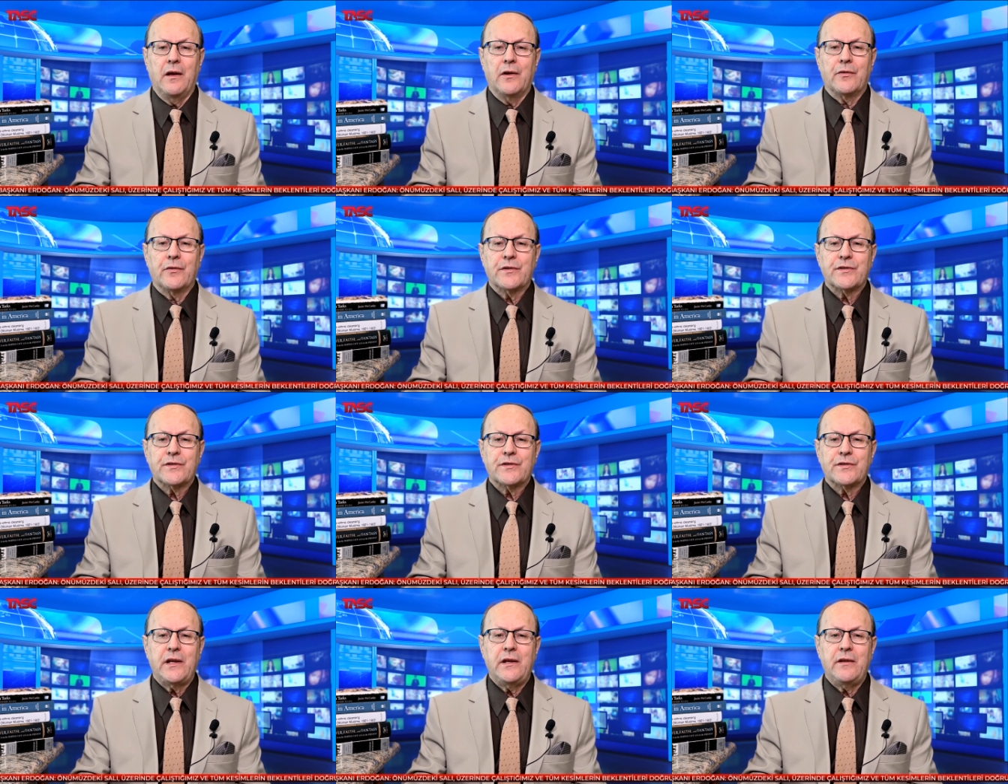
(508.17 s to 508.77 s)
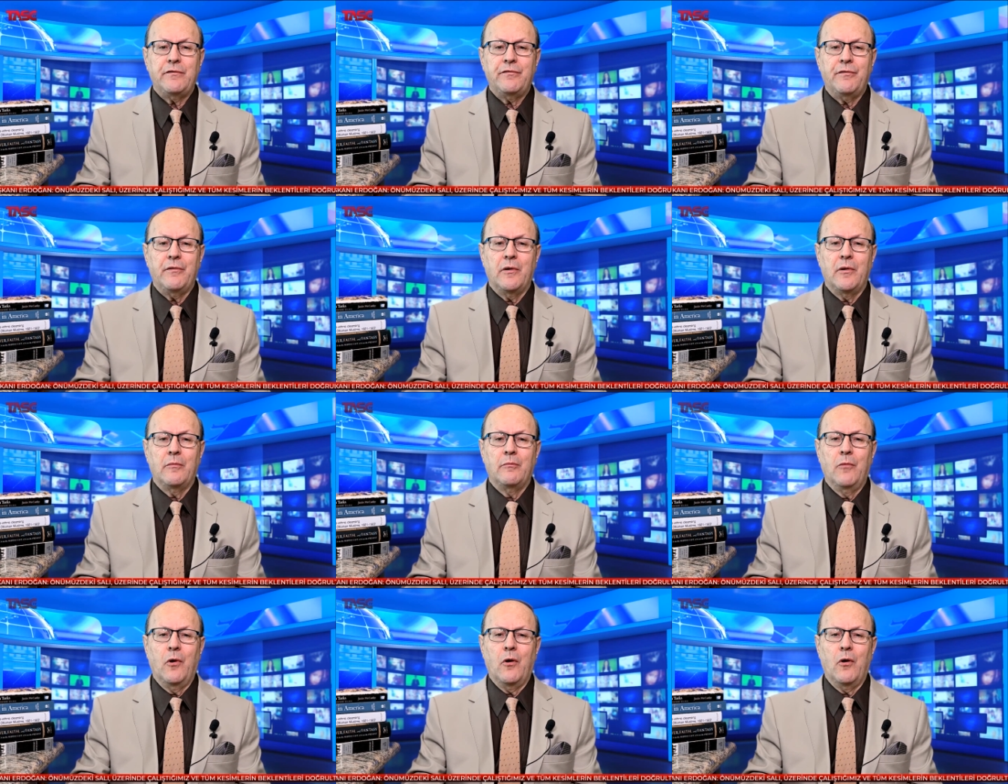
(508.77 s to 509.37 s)
receive
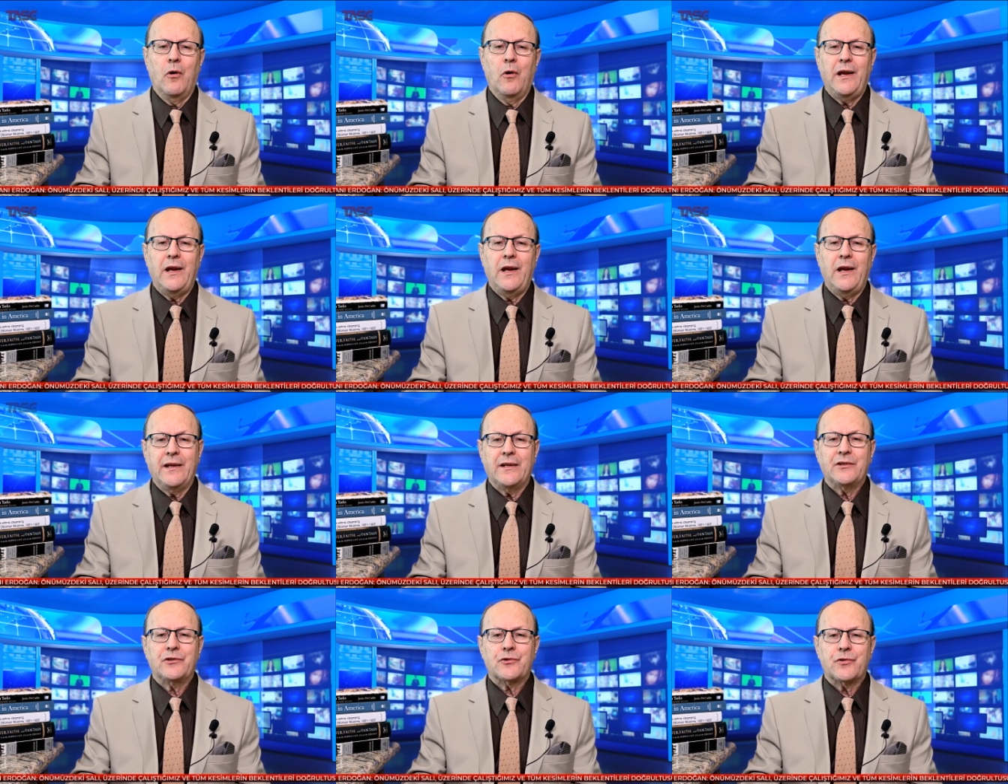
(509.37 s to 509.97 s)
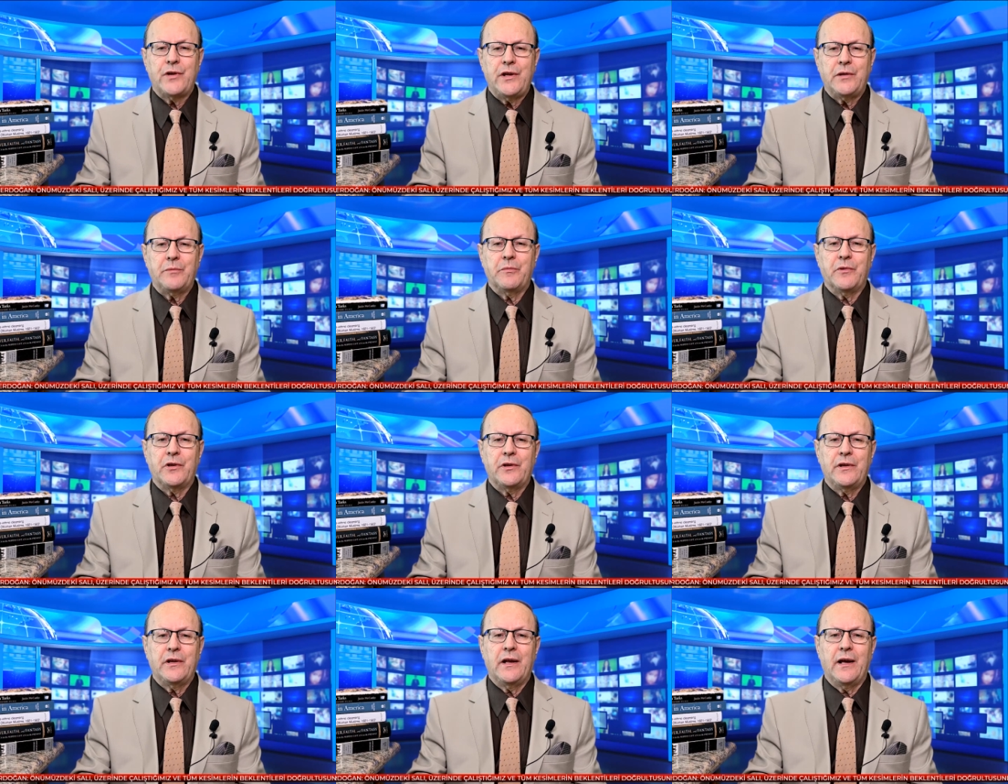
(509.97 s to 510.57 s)
more lenient
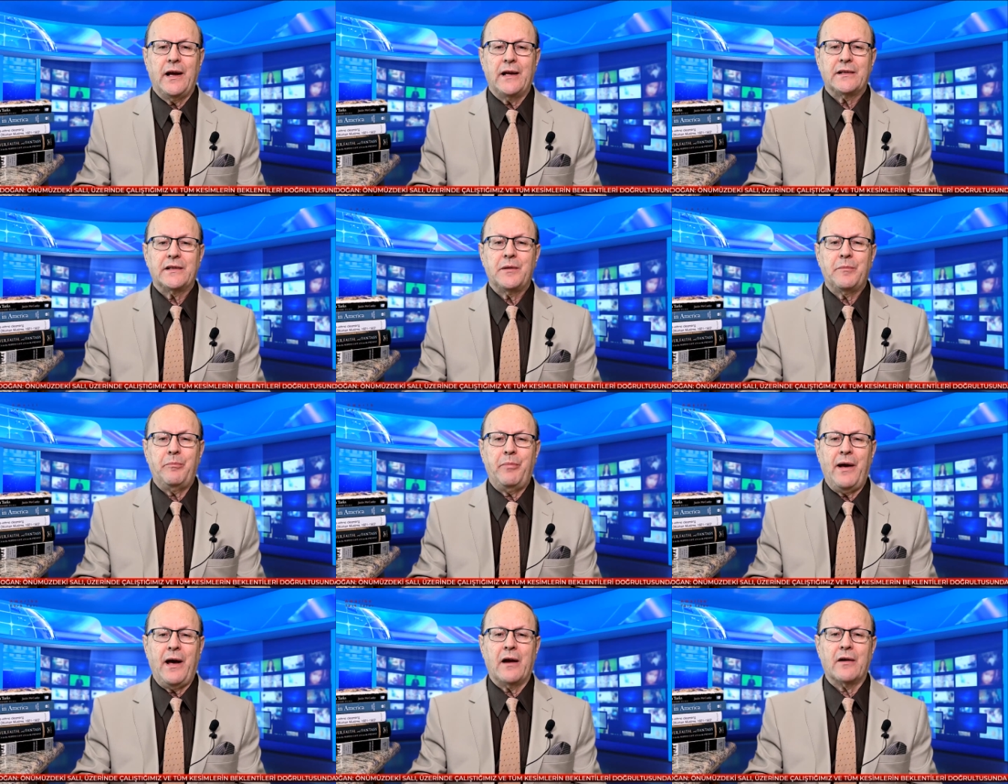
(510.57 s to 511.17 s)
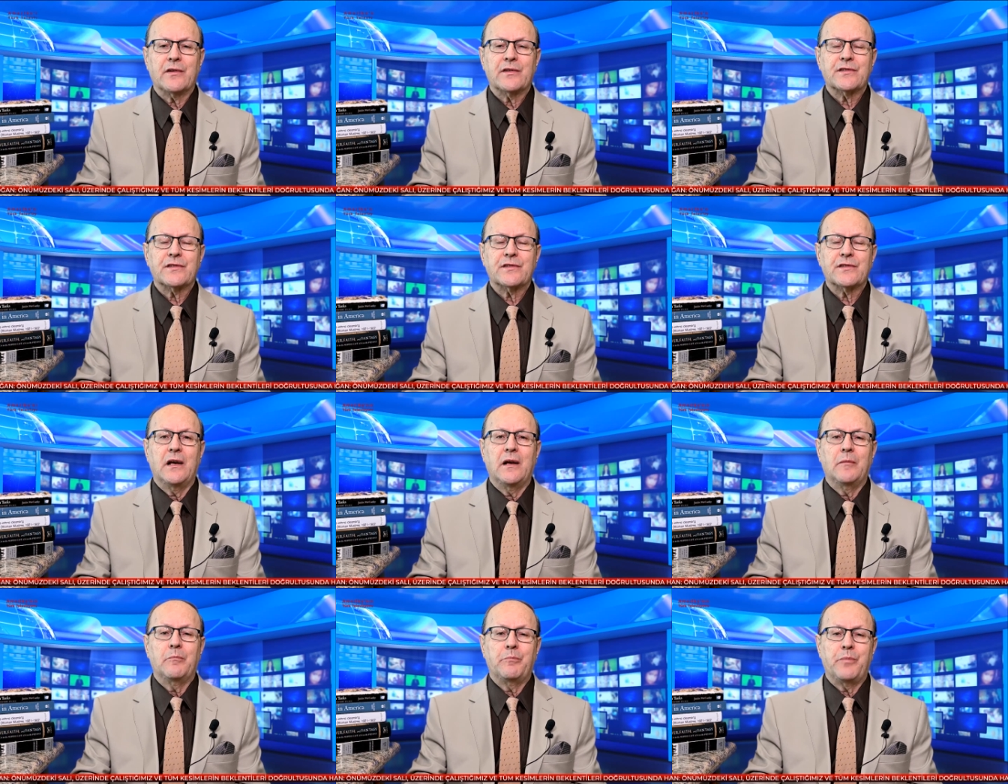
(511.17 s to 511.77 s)
treatment at the Paris
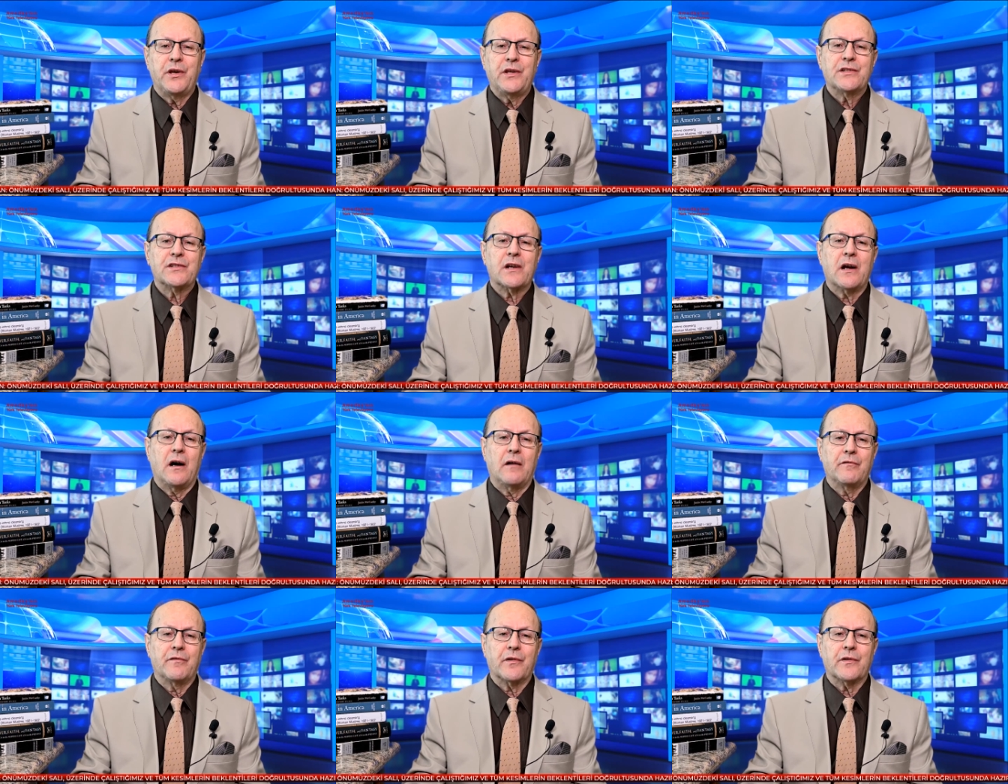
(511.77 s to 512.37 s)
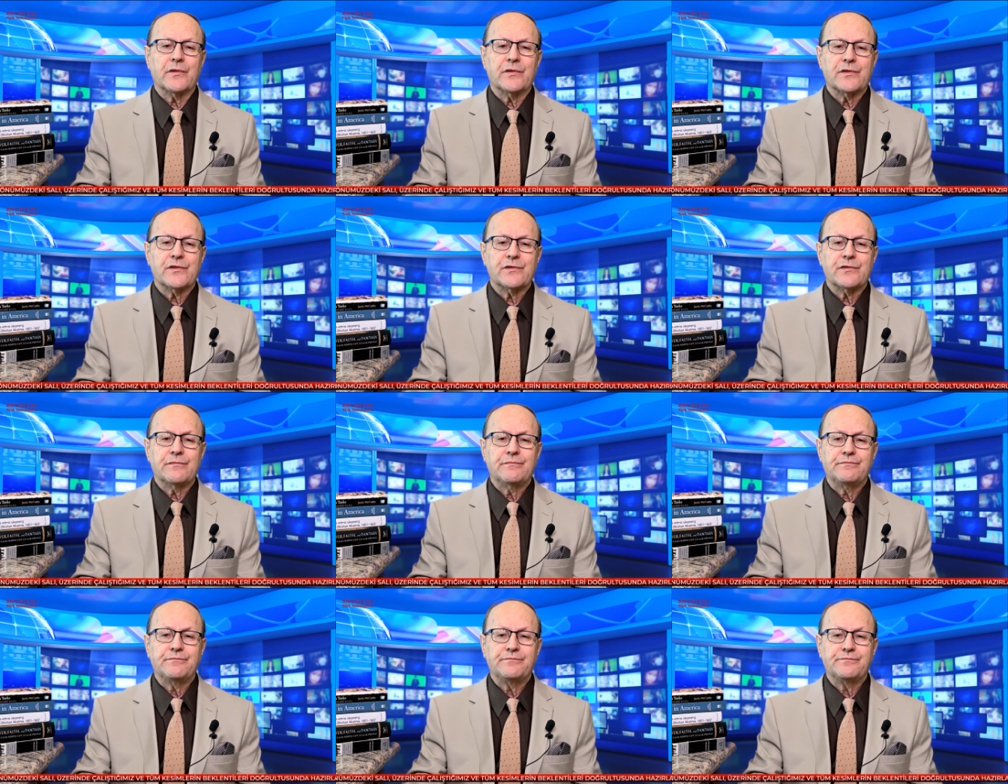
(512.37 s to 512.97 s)
Peace
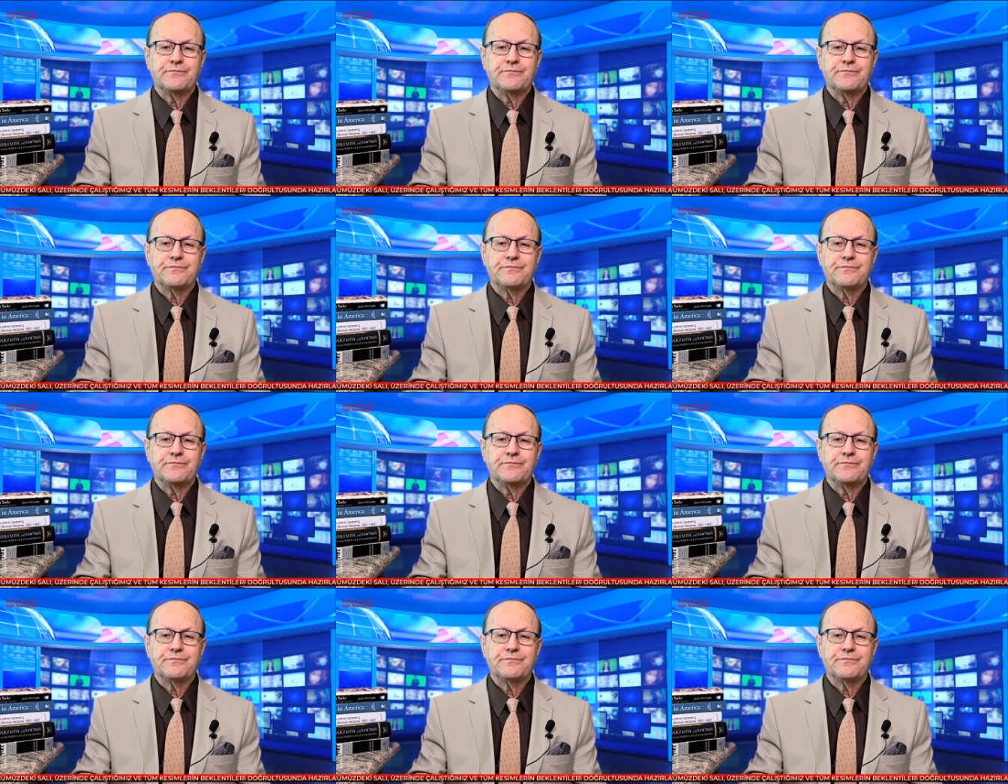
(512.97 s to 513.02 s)
Conference.